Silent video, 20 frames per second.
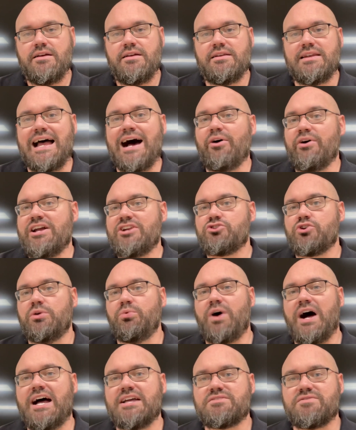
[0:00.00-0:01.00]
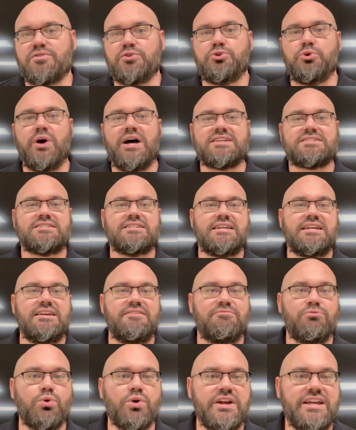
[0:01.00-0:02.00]
Now, injury-wise for USC,
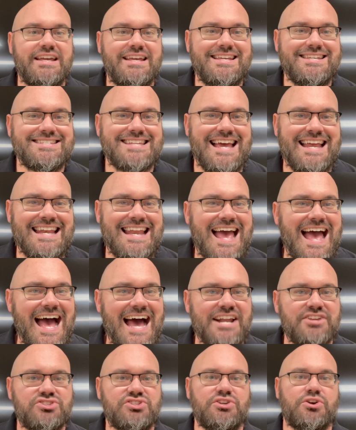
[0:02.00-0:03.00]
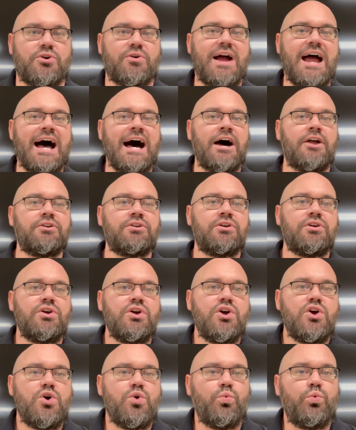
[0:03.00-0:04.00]
Vorhees and Addison are out.
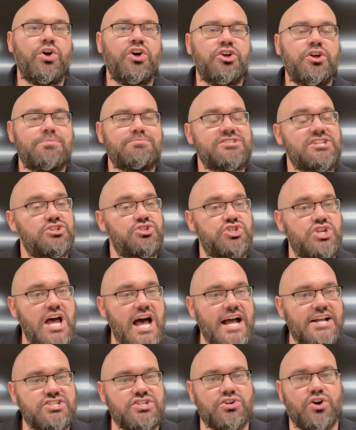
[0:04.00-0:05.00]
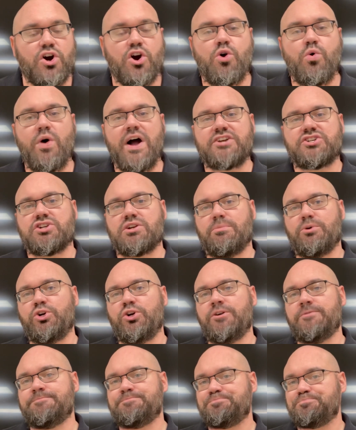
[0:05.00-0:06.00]
Williams and Jackson are
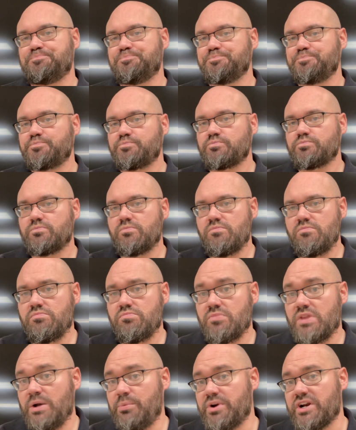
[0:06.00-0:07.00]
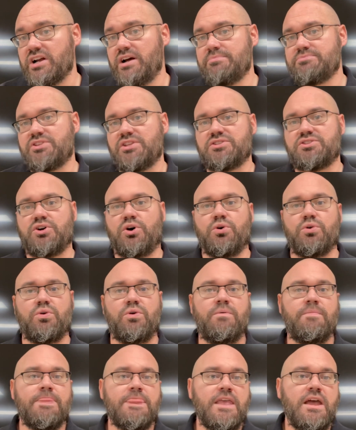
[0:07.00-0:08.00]
questionable. And when it comes to the
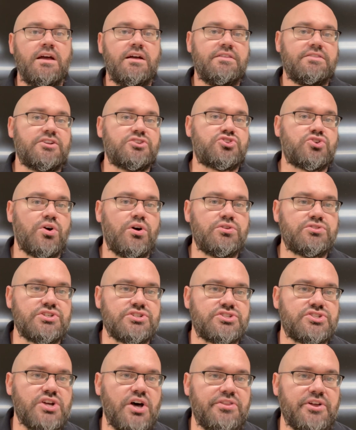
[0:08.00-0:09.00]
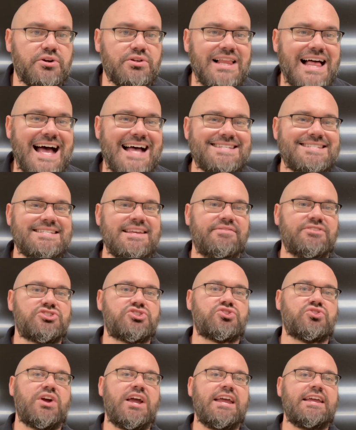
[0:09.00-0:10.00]
total, the Trojans saw their last seven
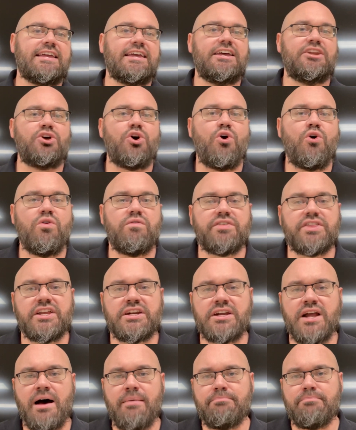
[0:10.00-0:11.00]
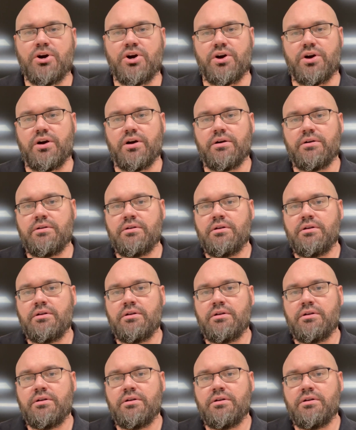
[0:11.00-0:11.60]
straight get over the number.